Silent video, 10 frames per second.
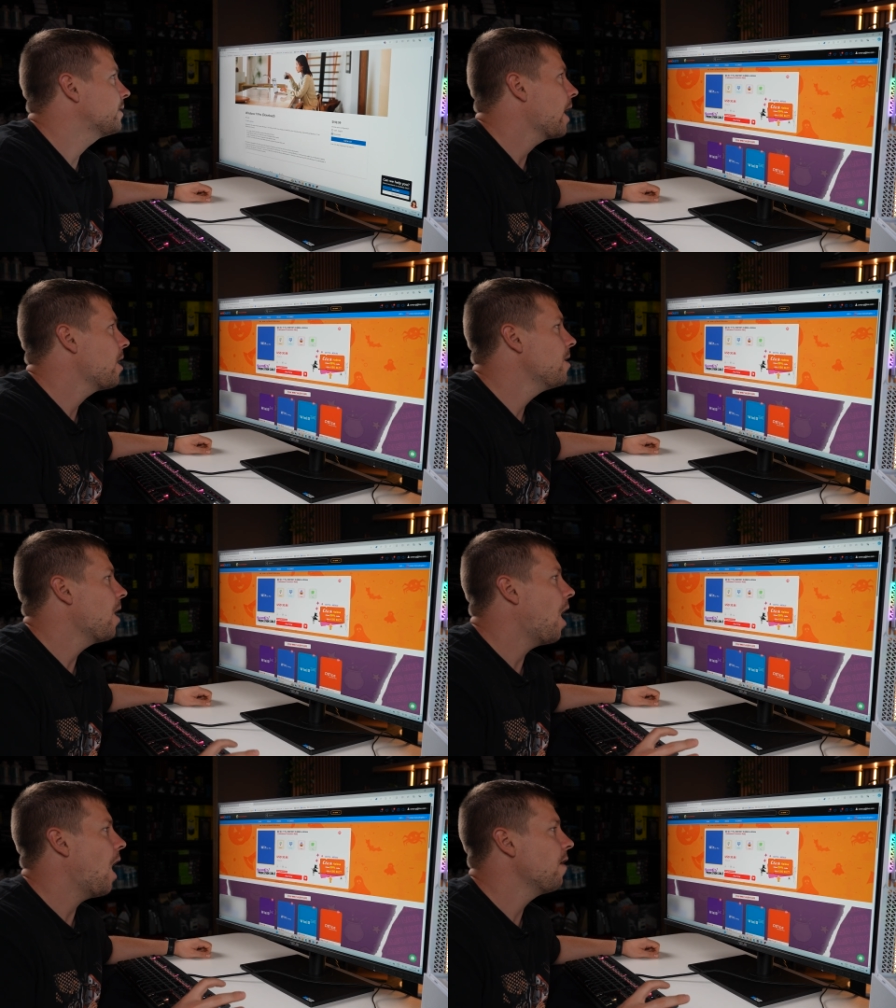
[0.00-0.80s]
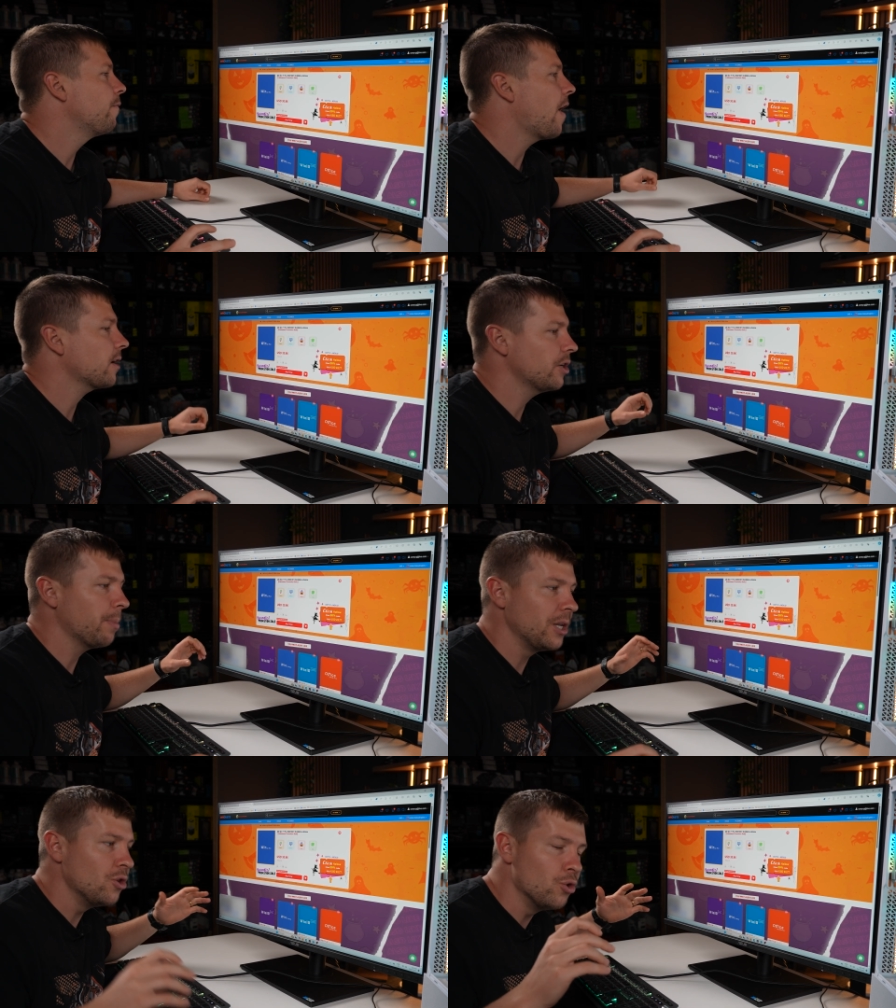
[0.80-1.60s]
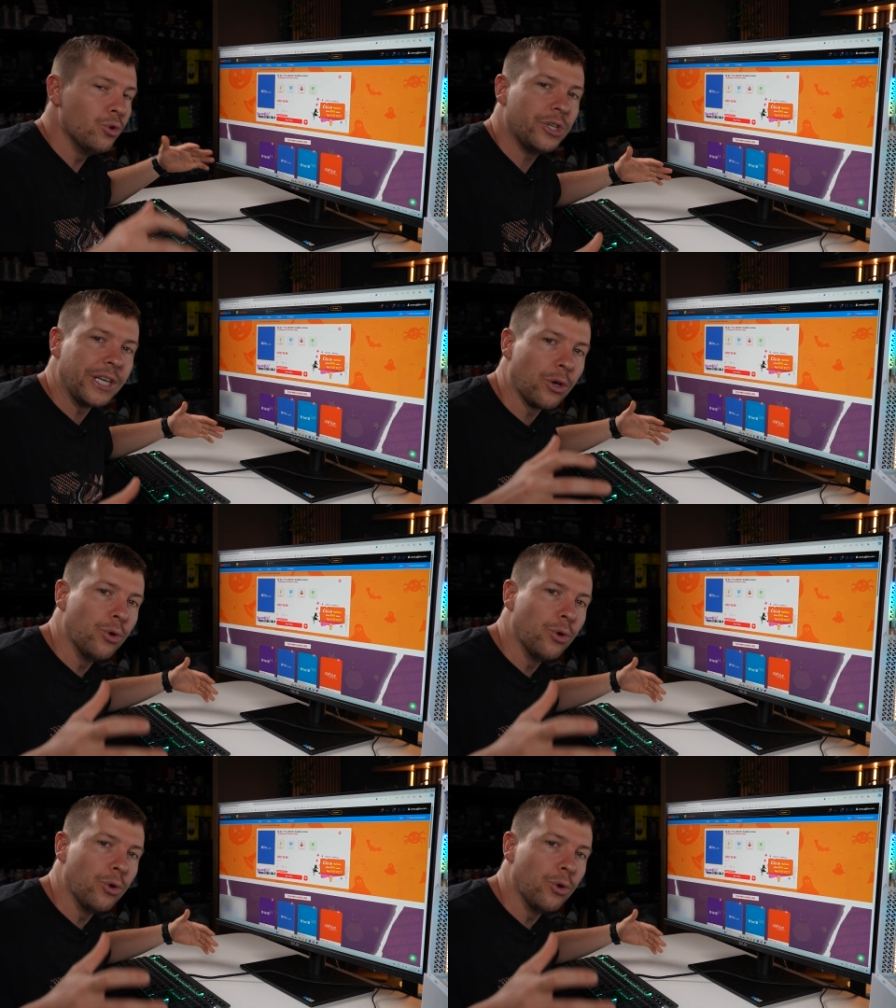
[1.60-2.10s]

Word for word: So I've actually been using